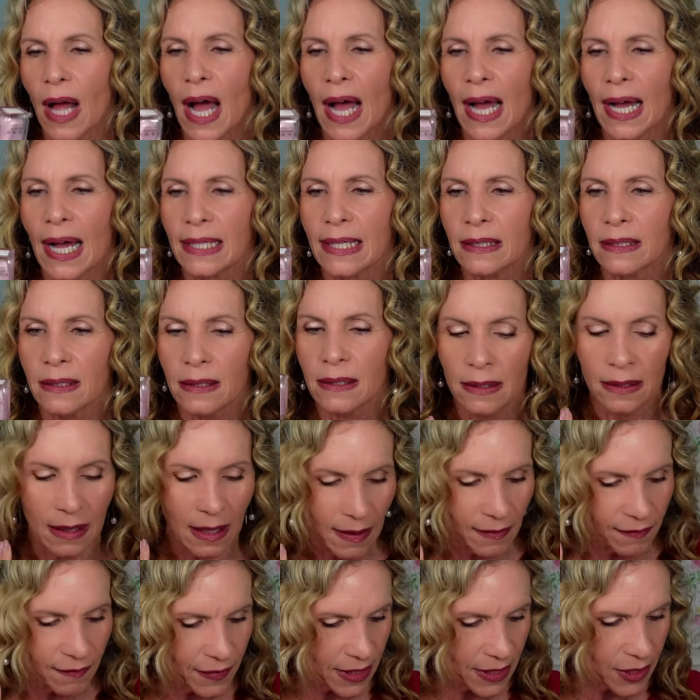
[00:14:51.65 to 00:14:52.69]
I
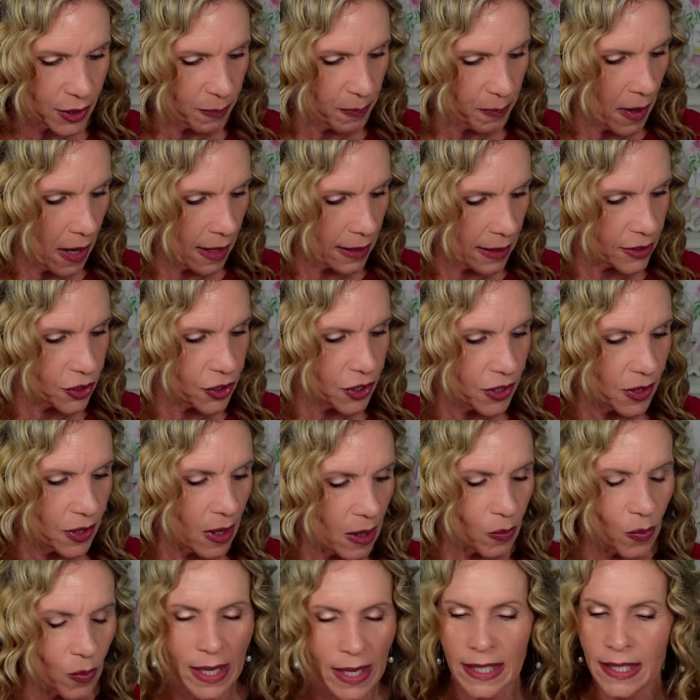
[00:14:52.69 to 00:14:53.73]
love this polish, so I
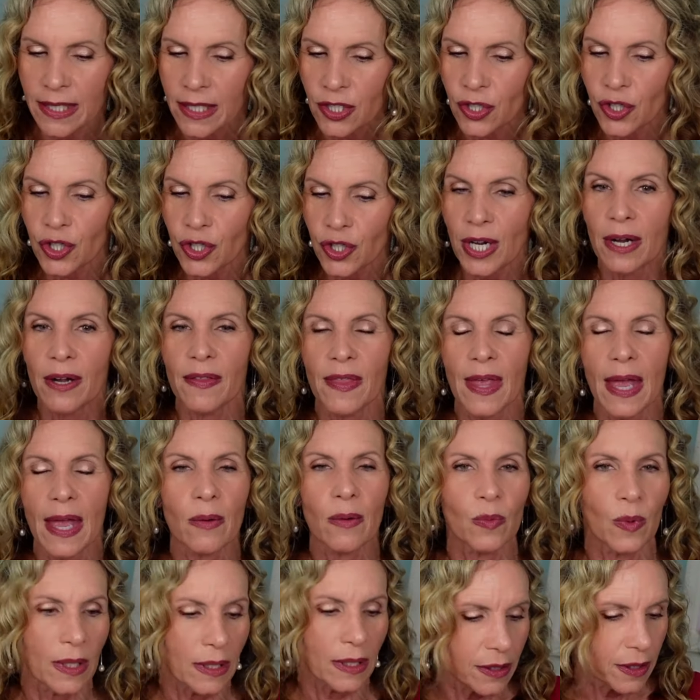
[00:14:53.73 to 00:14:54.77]
wanted to share that
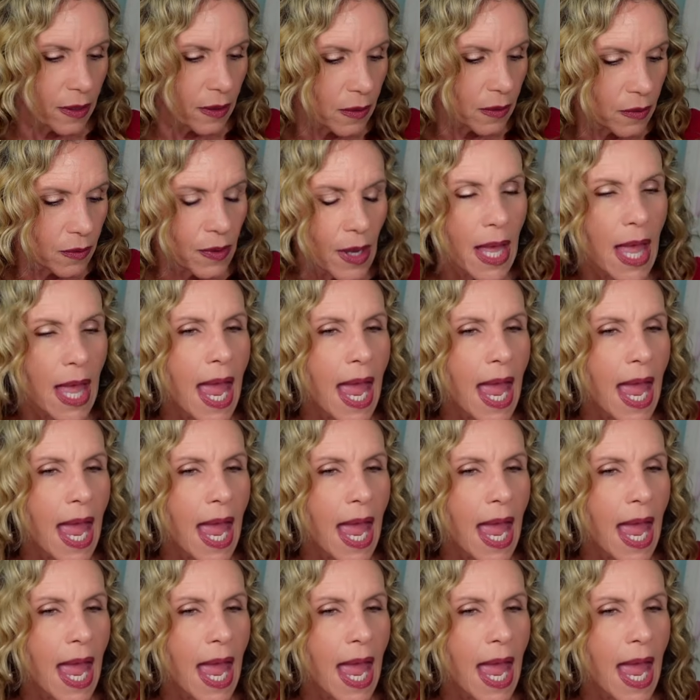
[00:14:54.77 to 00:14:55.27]
with you.